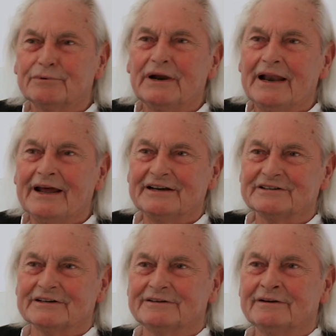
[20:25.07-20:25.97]

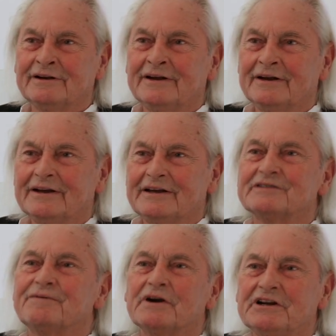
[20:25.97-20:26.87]
relation
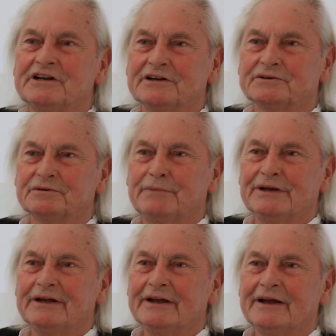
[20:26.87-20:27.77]
is very dear to
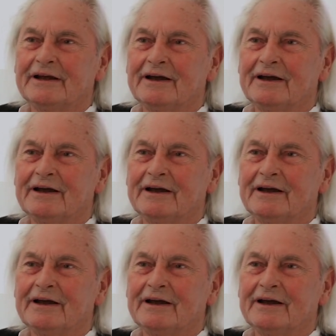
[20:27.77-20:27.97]
me.